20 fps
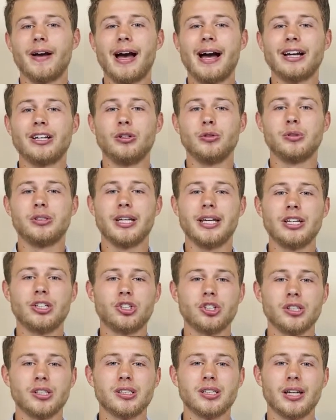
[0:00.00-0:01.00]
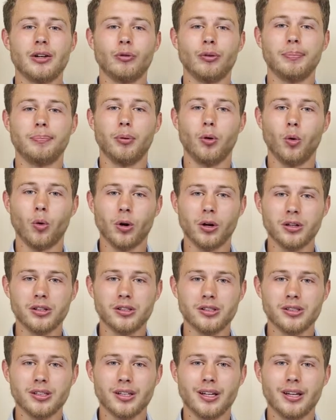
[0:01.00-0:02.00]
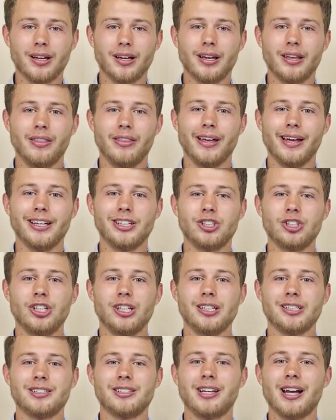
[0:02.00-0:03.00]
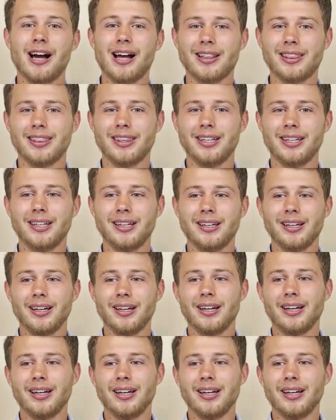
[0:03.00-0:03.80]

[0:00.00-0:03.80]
accusations and reports that she is not the